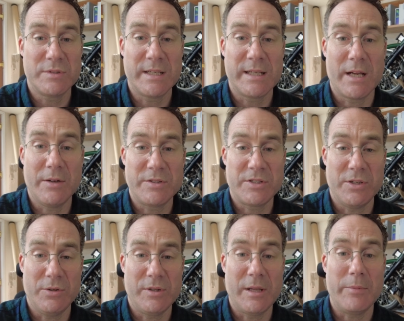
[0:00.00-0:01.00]
then go
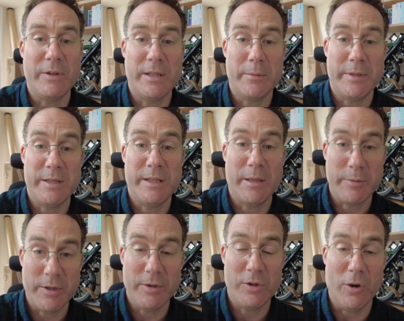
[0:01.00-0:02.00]
to
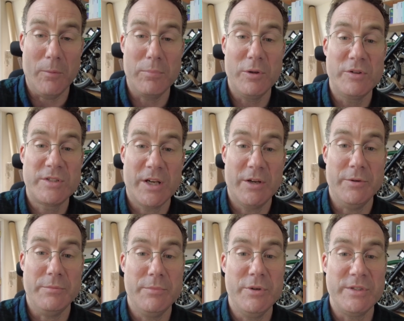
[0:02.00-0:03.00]

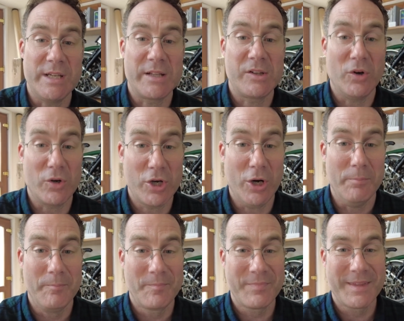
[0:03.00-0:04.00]
www.blutonemusic.com.
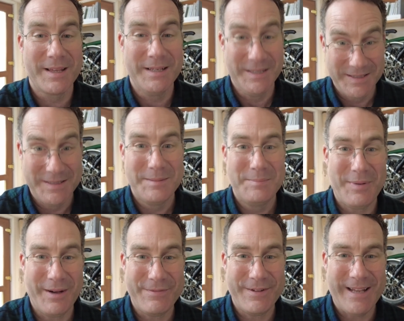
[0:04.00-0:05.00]
Bye for